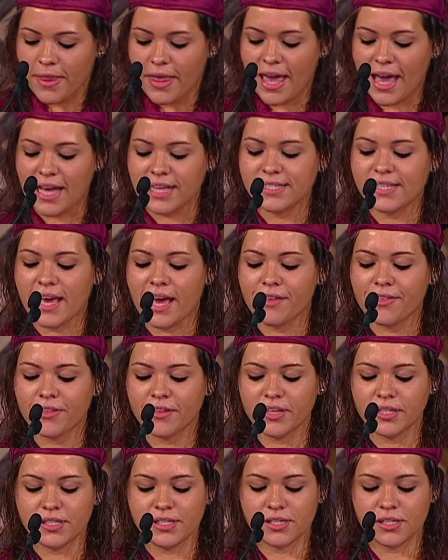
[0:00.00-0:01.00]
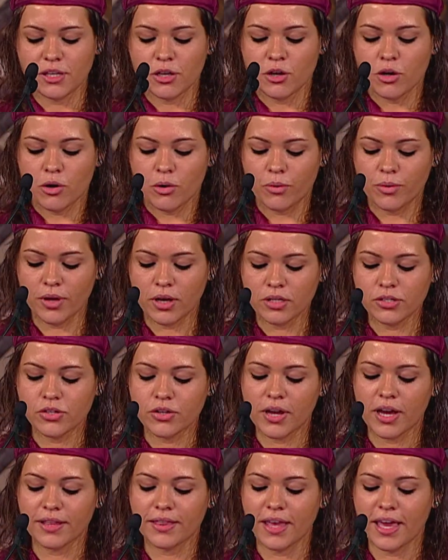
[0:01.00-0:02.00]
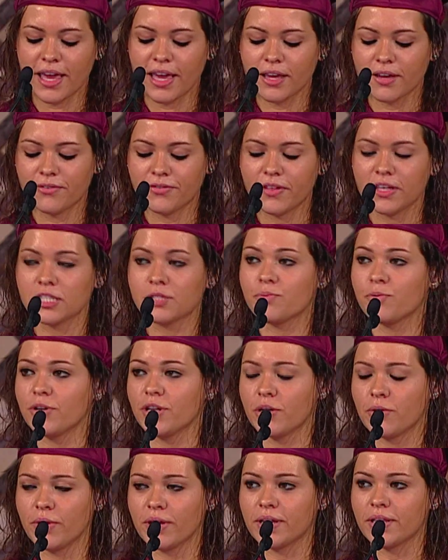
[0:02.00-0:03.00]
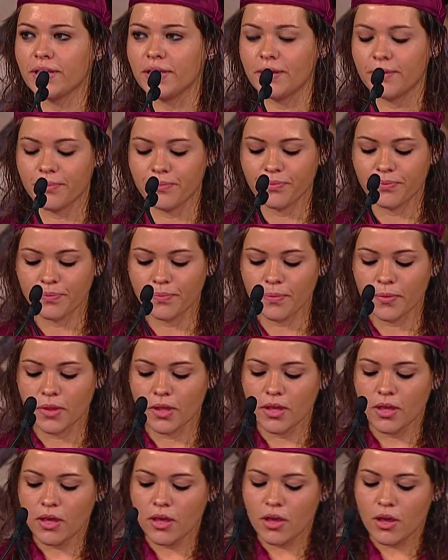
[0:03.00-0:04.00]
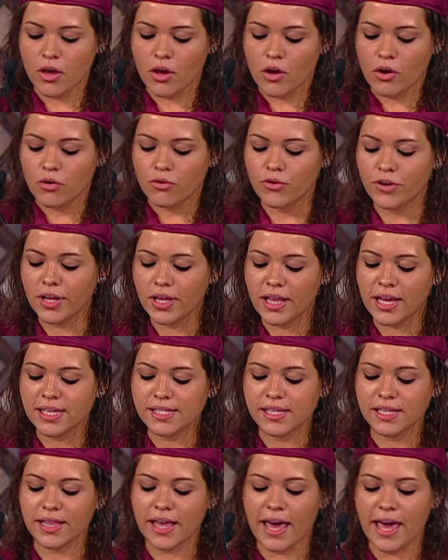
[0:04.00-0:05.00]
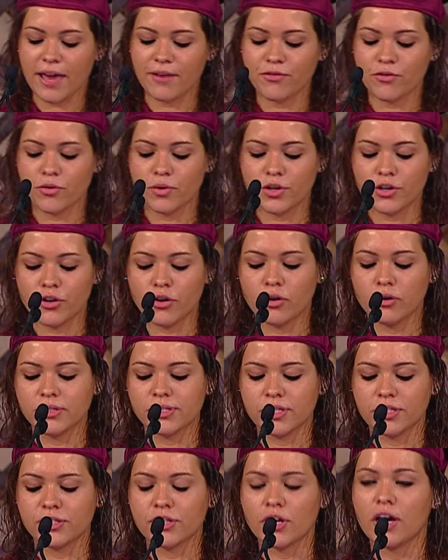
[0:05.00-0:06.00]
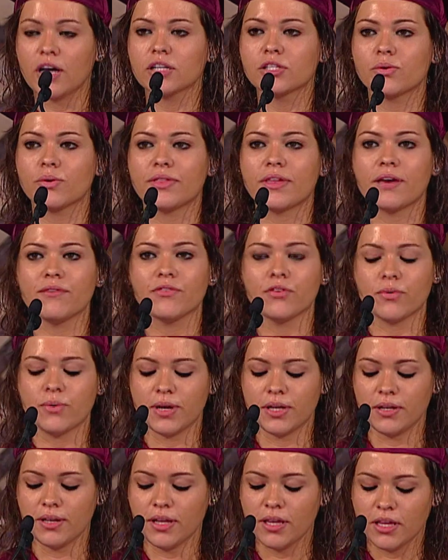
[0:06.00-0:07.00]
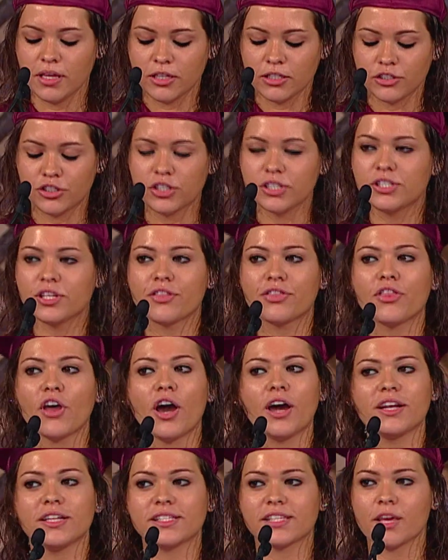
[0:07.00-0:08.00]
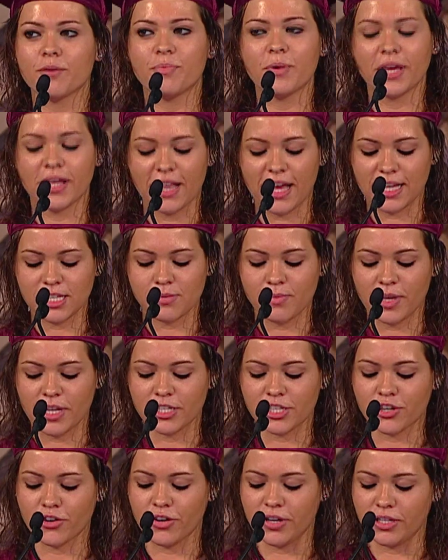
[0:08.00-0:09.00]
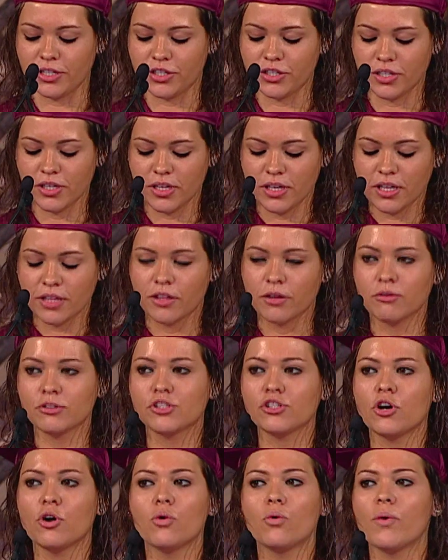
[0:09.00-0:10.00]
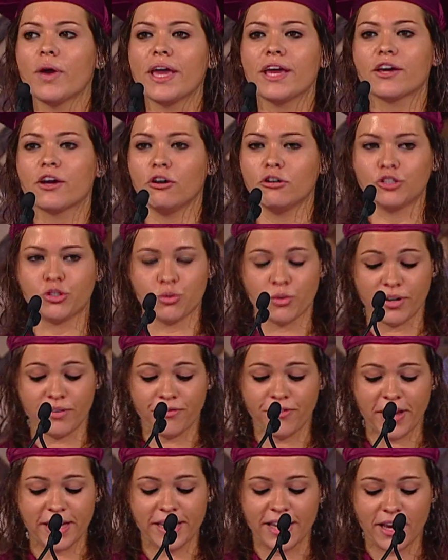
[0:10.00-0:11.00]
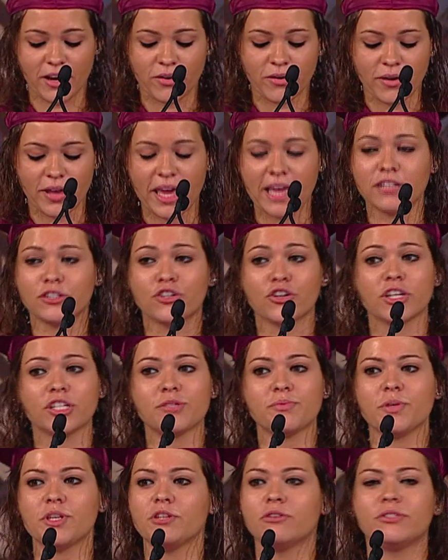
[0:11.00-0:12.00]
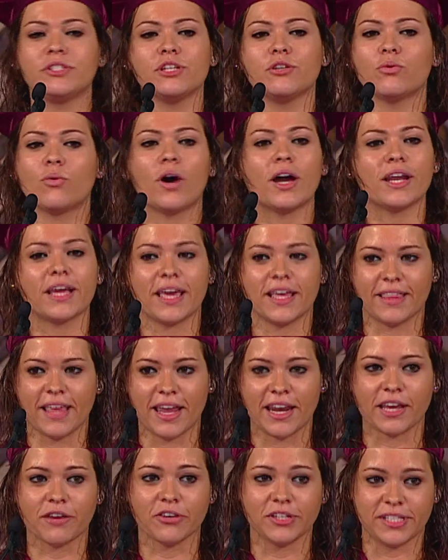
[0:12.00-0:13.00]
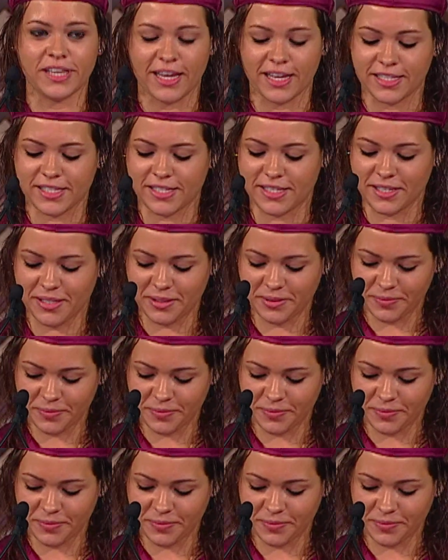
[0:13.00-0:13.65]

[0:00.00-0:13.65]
As athletes, we also got the hang of things pretty quickly. Realizing that everyone knows and talks with everyone, just the thought of skipping class made us cringe. There was no way coach wouldn't find out, and trust me, you didn't want to get that angry text.